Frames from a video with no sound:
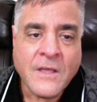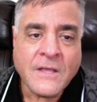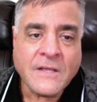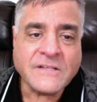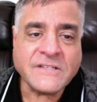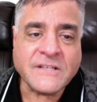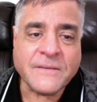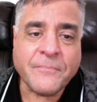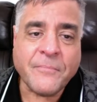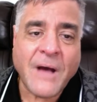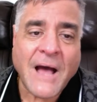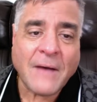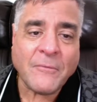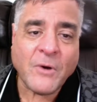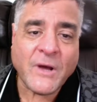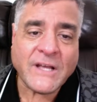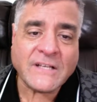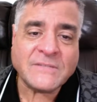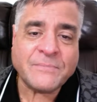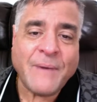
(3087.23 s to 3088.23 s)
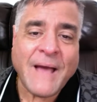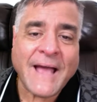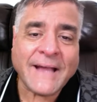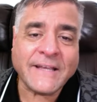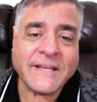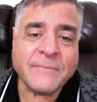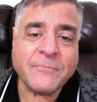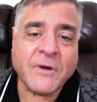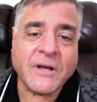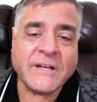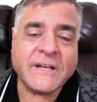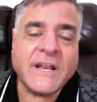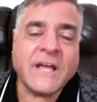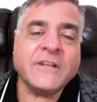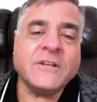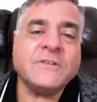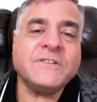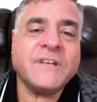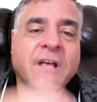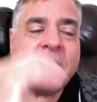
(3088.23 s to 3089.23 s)
Zimbabwe is backing money. Now
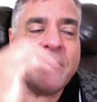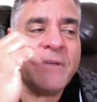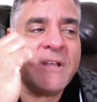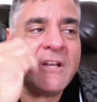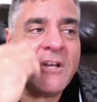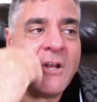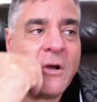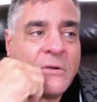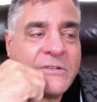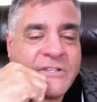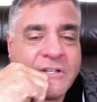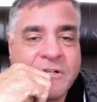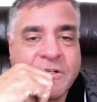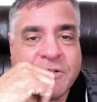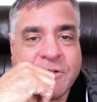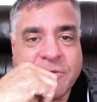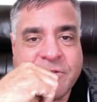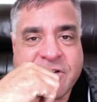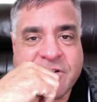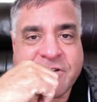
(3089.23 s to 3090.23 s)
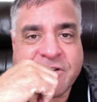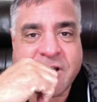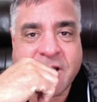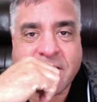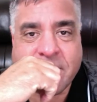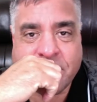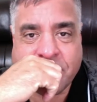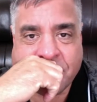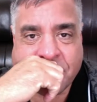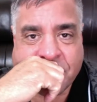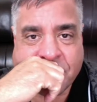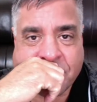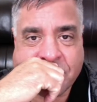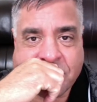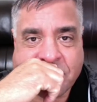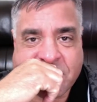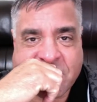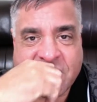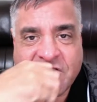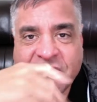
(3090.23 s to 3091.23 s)
you tell me, no one's going to do this shit?
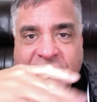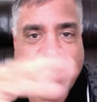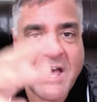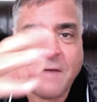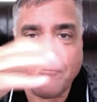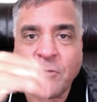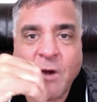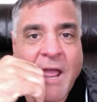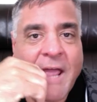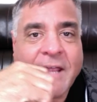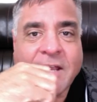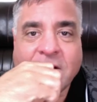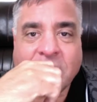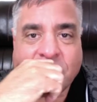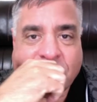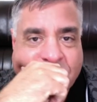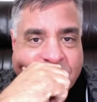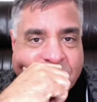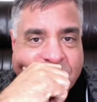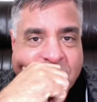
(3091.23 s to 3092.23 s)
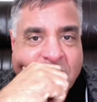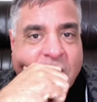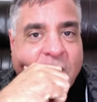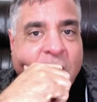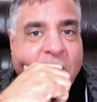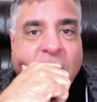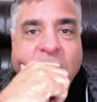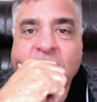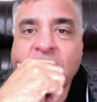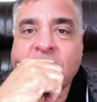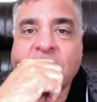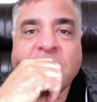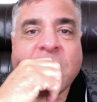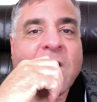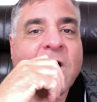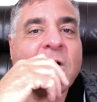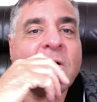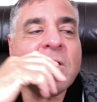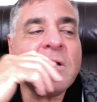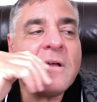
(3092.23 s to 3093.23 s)
Just them, right? Oh
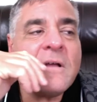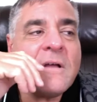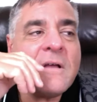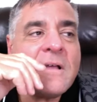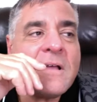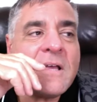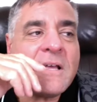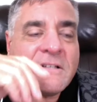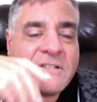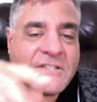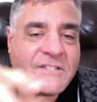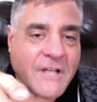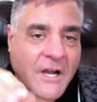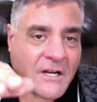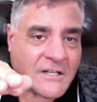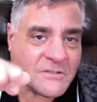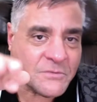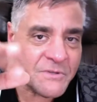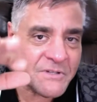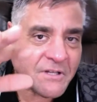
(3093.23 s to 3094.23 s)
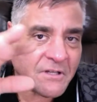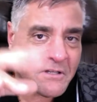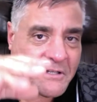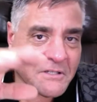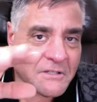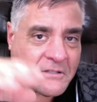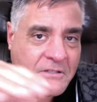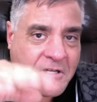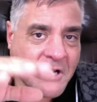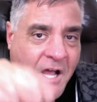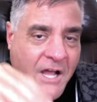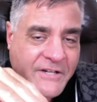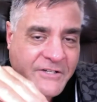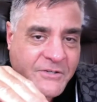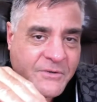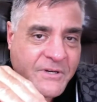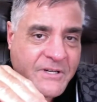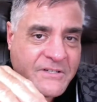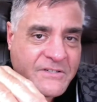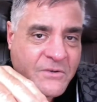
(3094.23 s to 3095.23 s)
no. It starts with the little
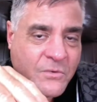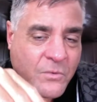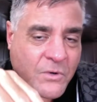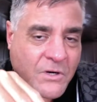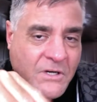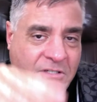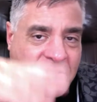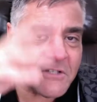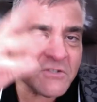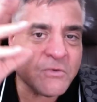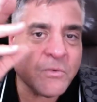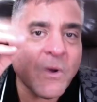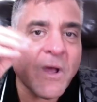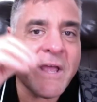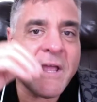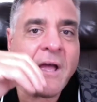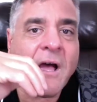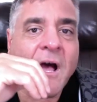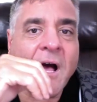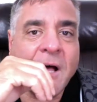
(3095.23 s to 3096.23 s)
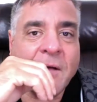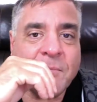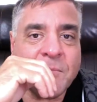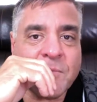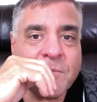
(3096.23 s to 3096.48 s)
countries and works its way up.